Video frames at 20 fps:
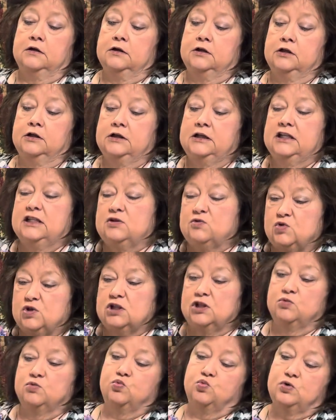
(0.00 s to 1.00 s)
you get
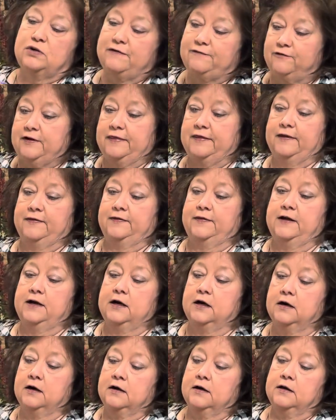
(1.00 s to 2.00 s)
real rough with it
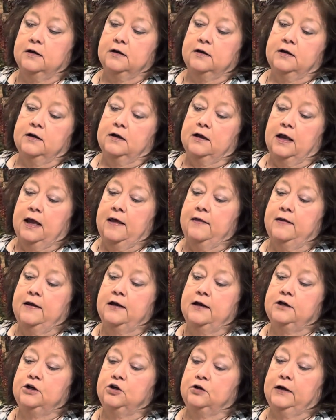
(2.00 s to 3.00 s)
there. And
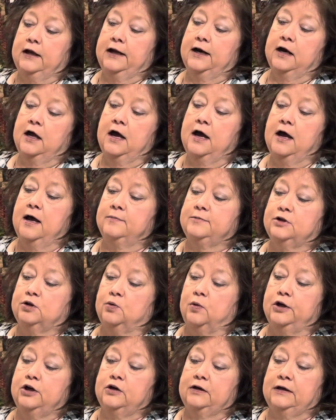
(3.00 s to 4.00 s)
then you get it up to
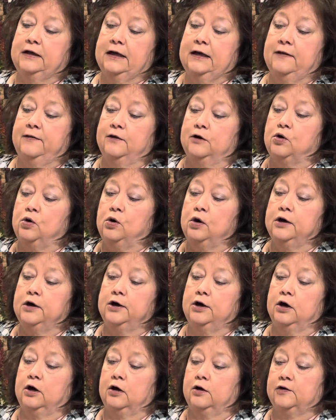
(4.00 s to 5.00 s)
where you can get in the
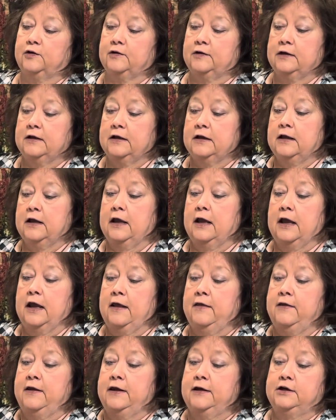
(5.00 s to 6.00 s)
corners,
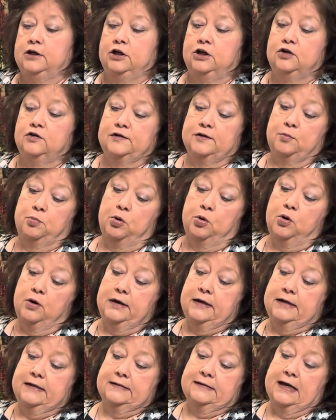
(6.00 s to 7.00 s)
and then you use the
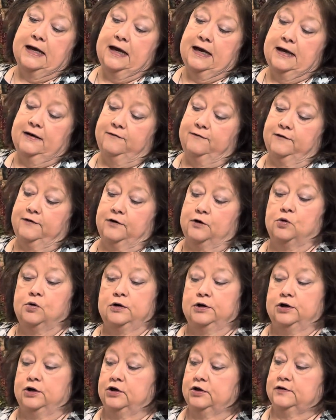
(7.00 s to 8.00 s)
pointy side for the
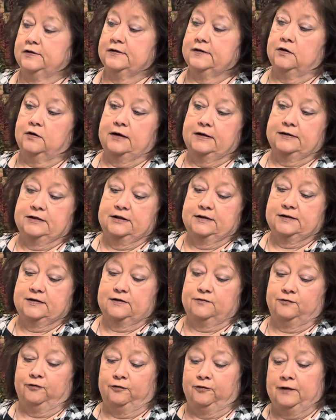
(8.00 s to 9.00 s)
corners. So I just
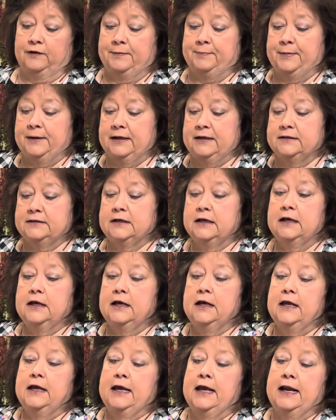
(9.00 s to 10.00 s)
flip it,
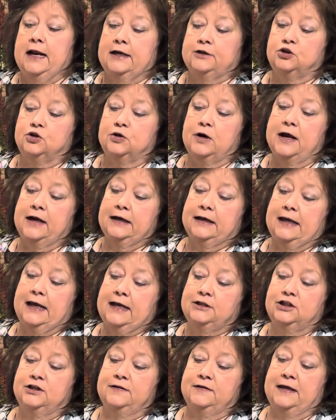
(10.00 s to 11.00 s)
and I try to
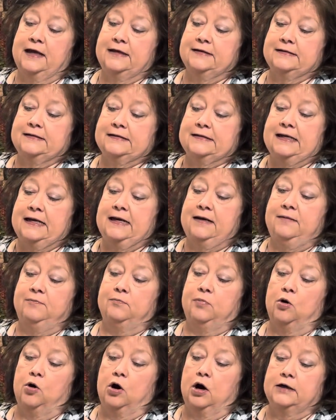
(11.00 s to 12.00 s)
catch in that seam
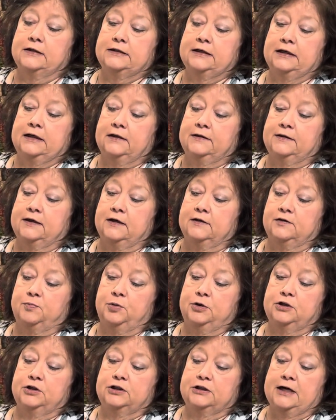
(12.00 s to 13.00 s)
part to get those
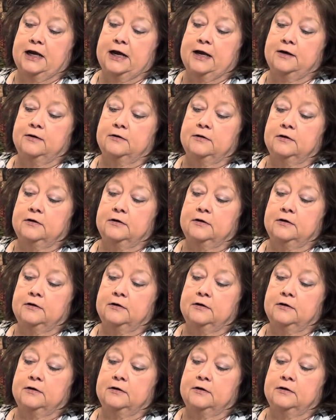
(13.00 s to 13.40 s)
pushed out